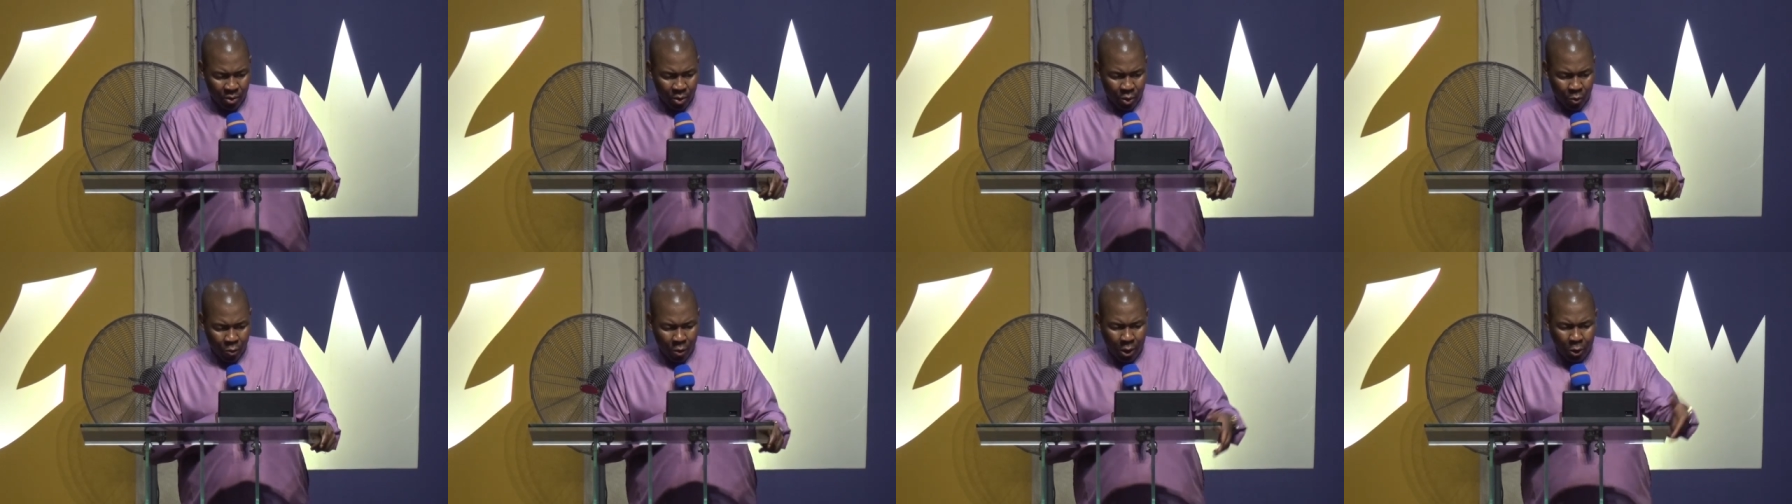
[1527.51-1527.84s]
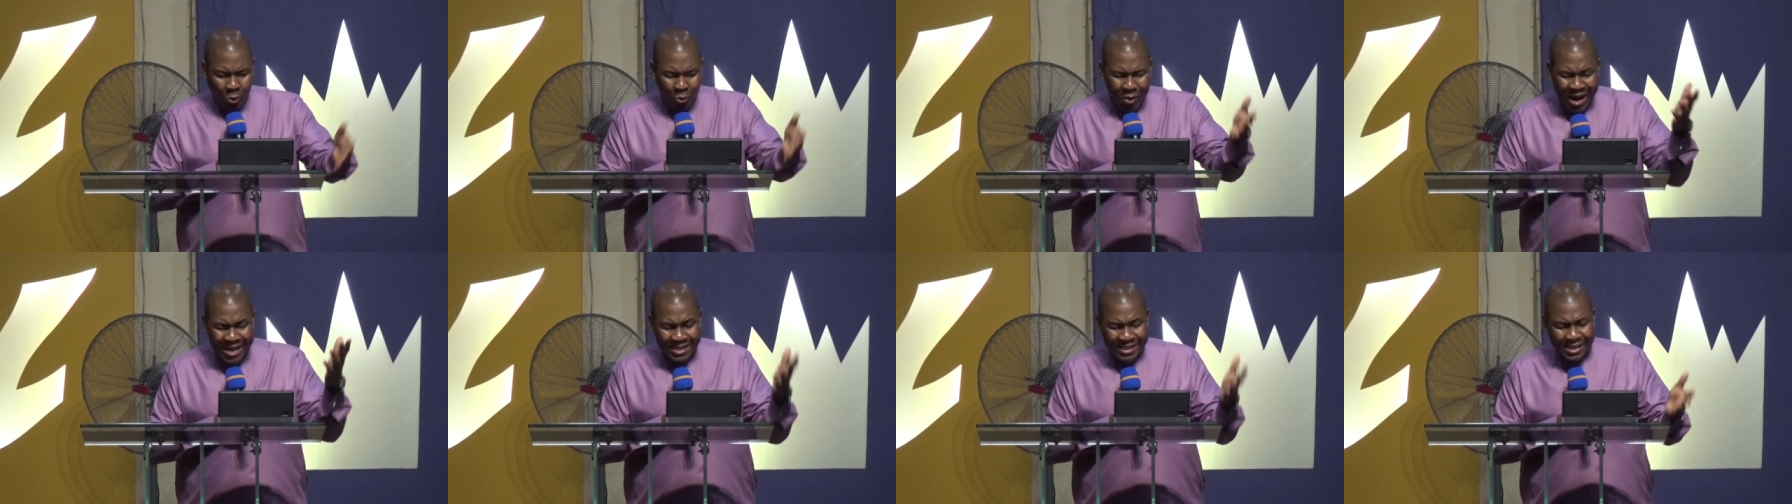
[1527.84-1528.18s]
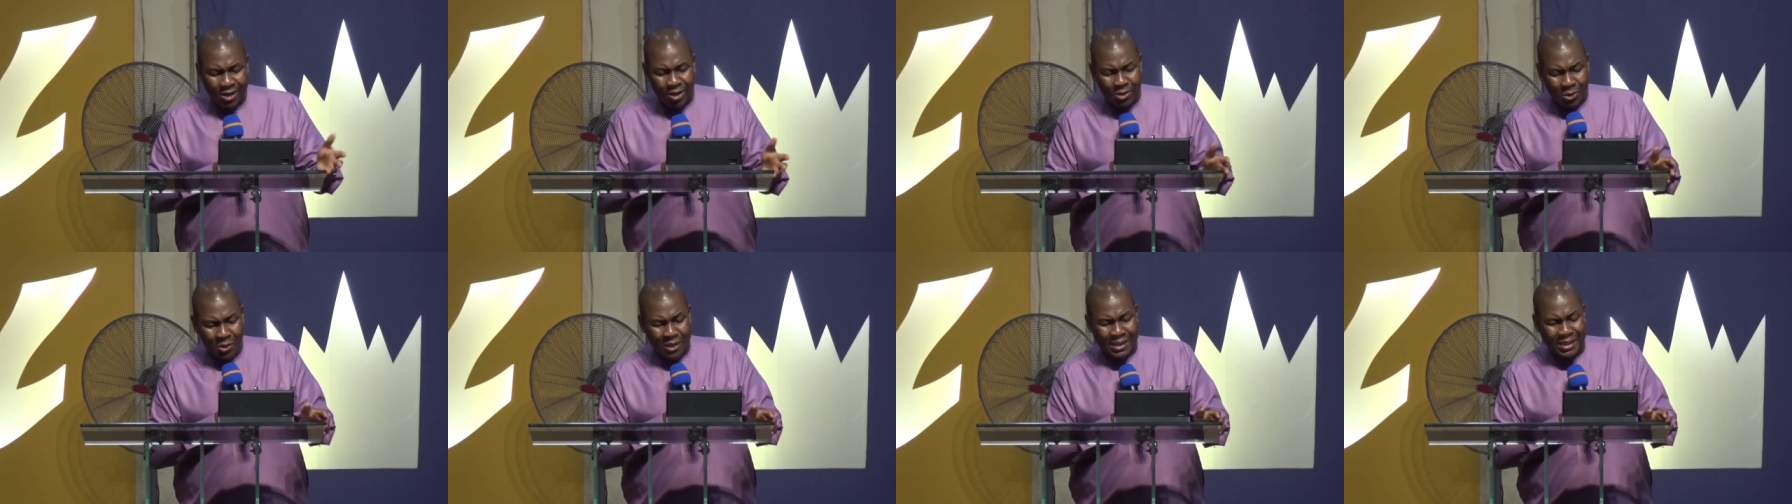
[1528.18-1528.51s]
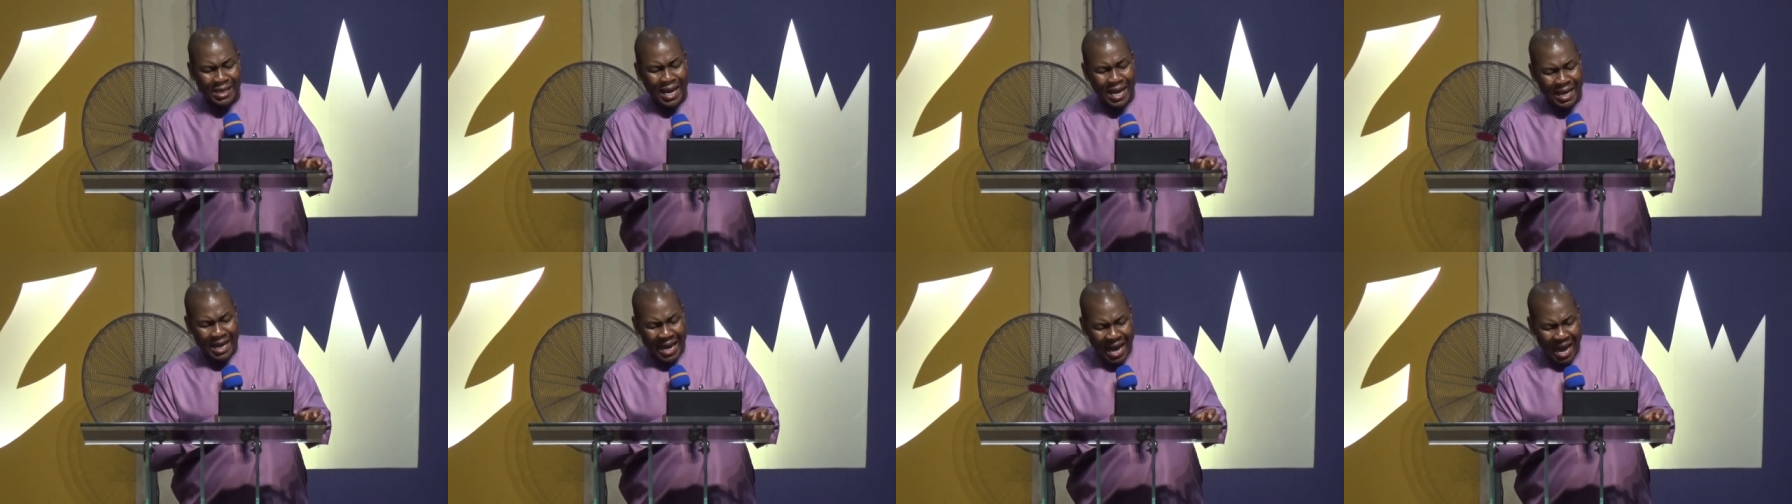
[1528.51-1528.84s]
What do I say also in
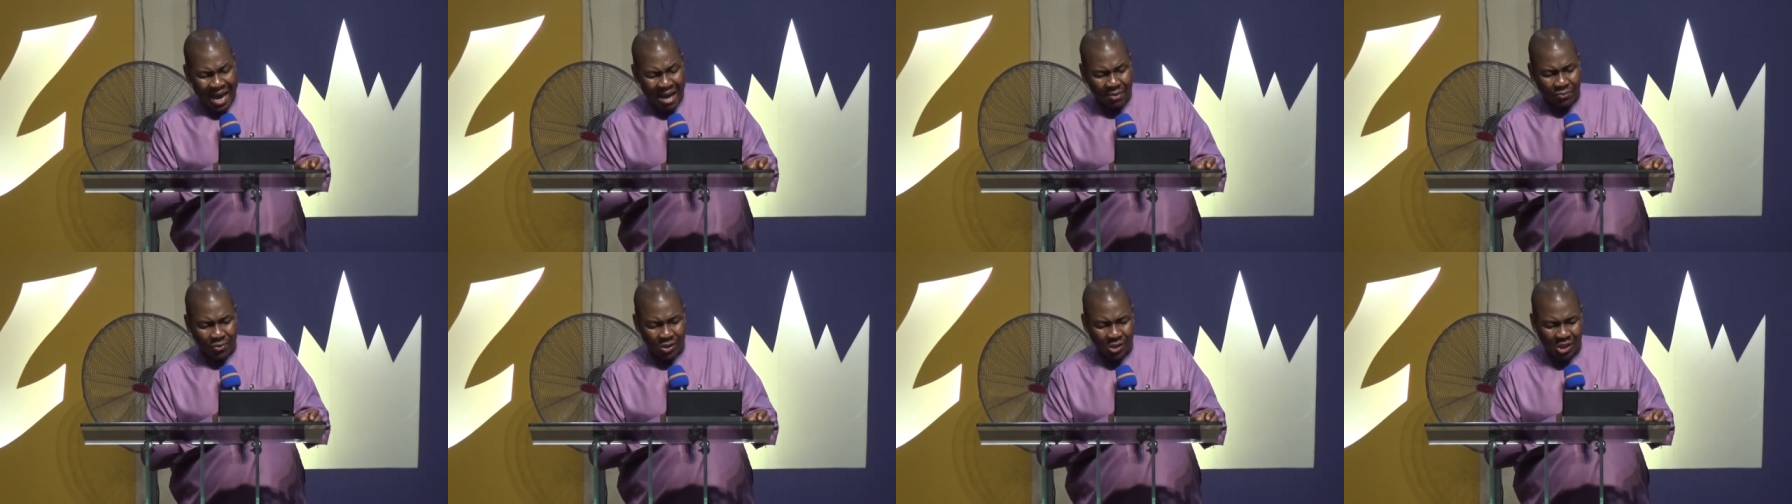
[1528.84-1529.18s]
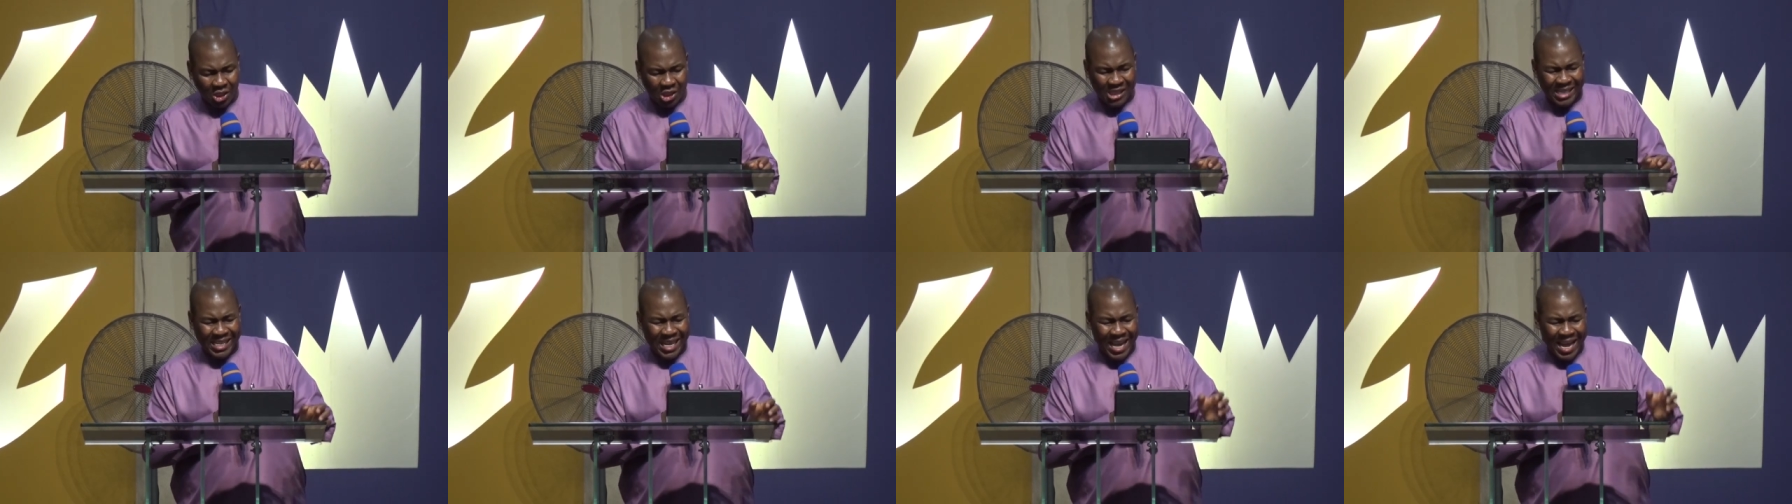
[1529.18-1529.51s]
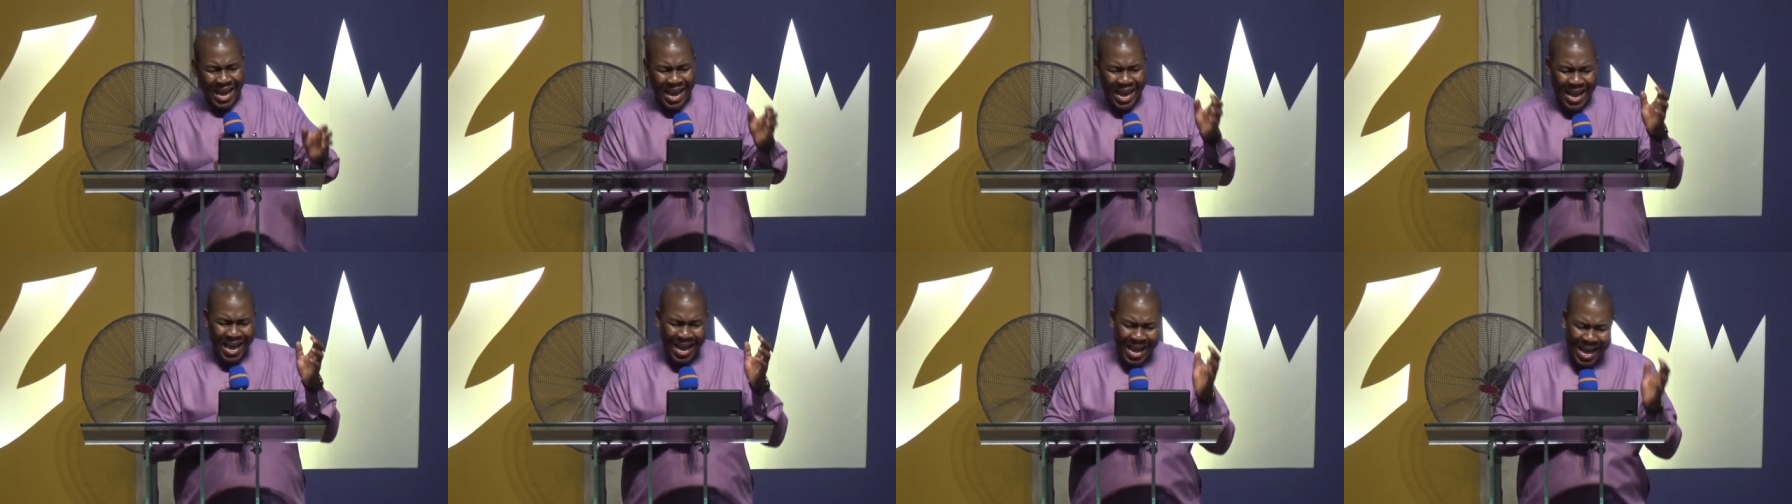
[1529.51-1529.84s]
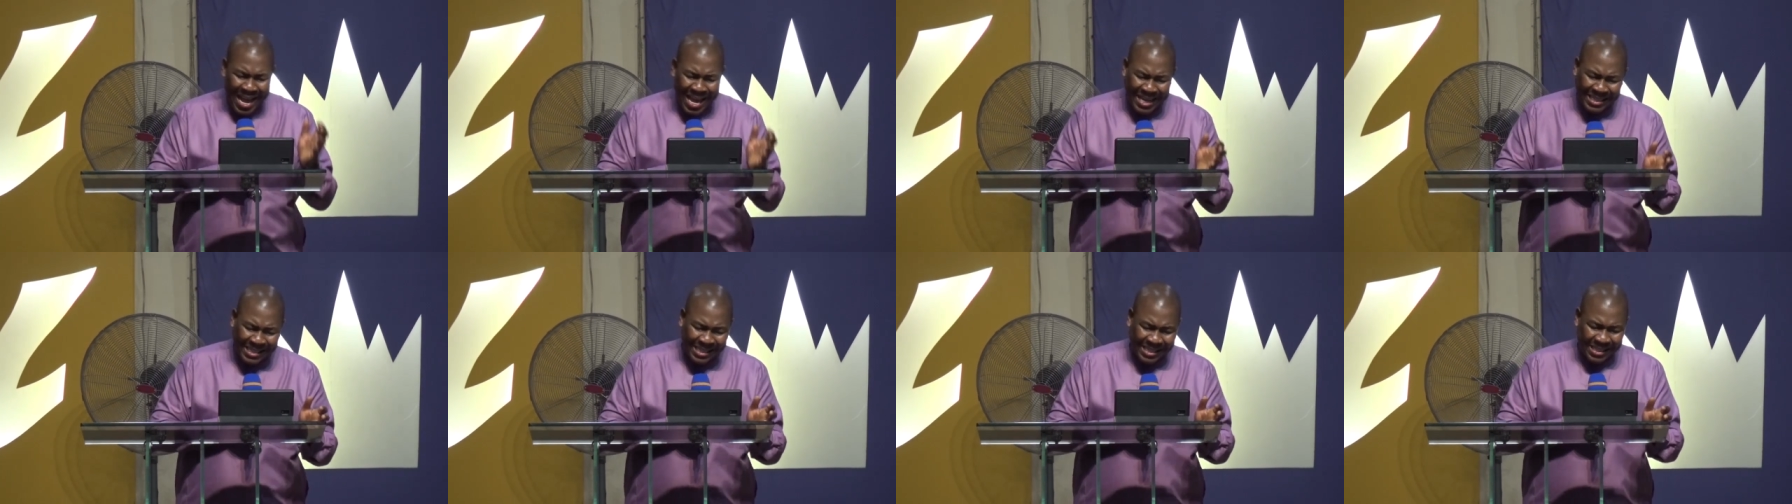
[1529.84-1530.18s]
our life? She
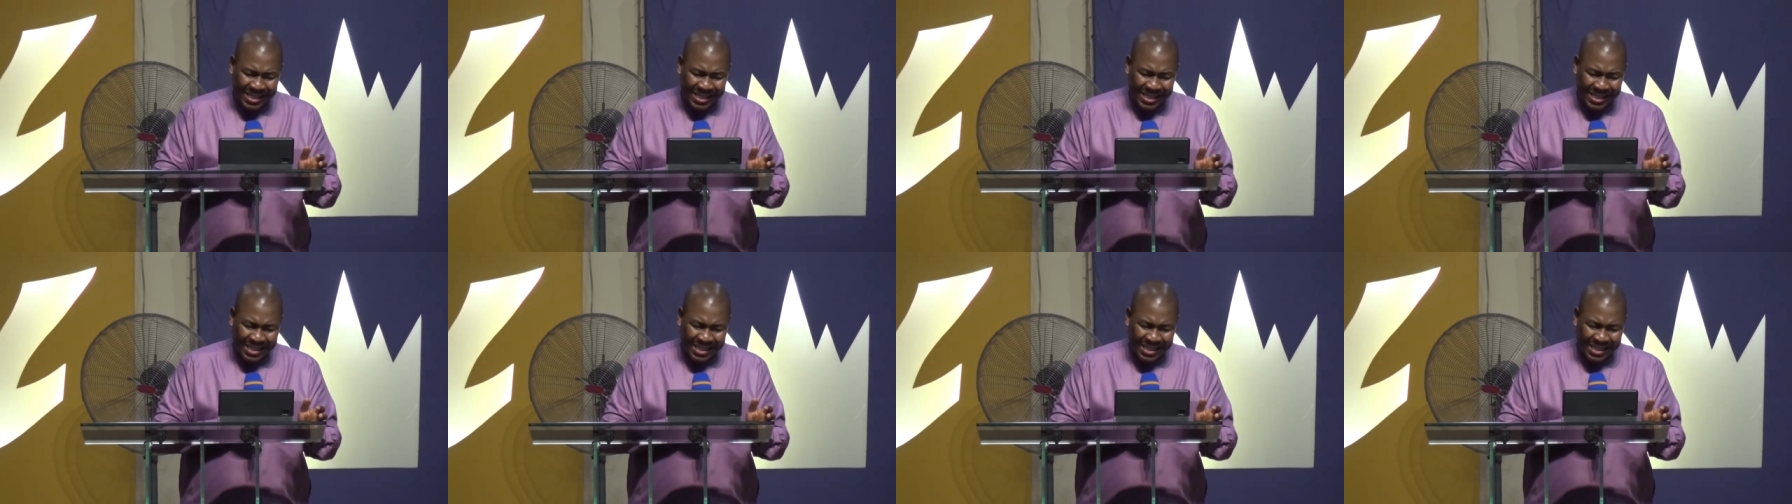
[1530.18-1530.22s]
had